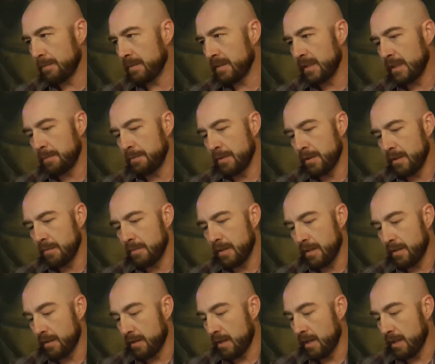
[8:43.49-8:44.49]
He put it
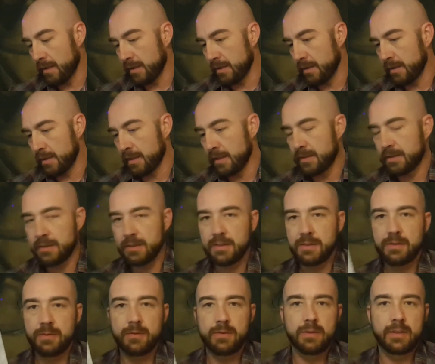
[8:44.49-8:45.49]
better than I could. It's the
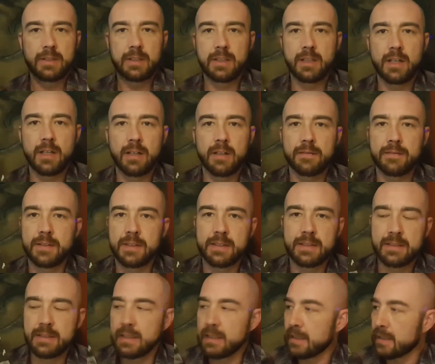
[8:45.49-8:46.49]
story of this
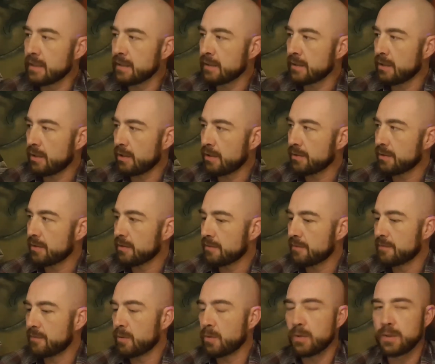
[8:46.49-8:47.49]
thing called the
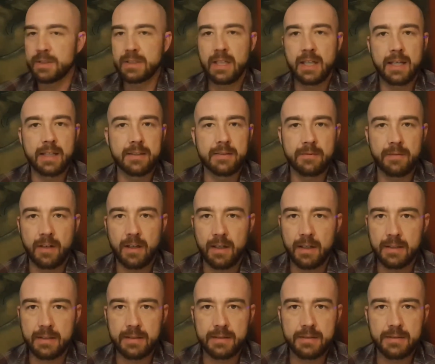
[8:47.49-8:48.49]
Vor's Head
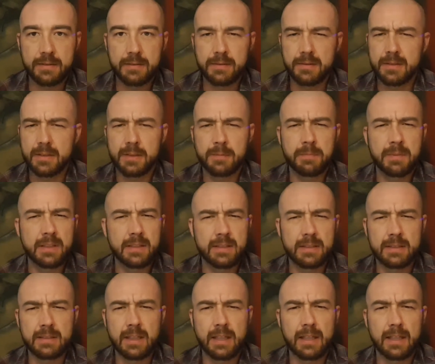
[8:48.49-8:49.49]
device. You can speak to the
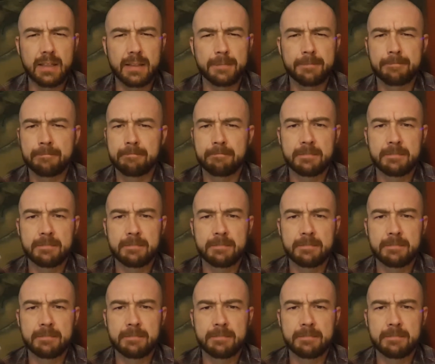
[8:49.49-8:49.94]
dead.